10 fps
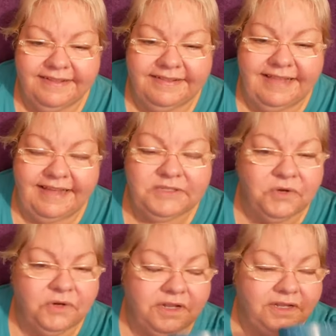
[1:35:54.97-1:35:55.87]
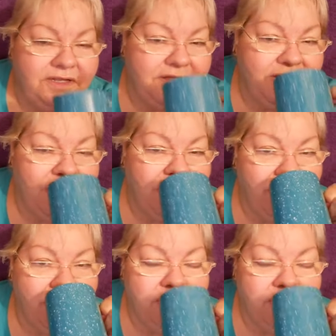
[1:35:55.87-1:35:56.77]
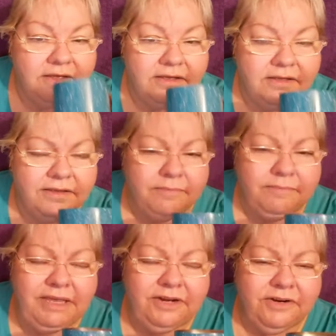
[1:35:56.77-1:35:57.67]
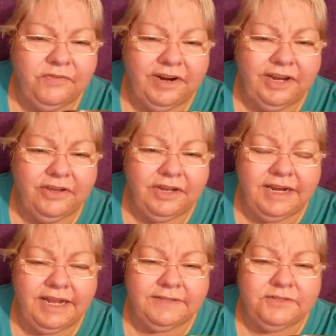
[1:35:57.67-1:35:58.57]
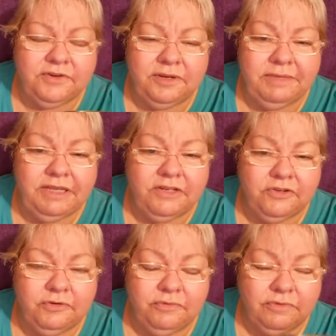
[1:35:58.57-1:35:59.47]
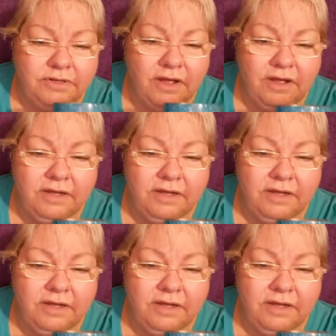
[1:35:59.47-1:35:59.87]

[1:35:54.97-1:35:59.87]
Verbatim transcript: That's cool. Peter's very good at answering me too on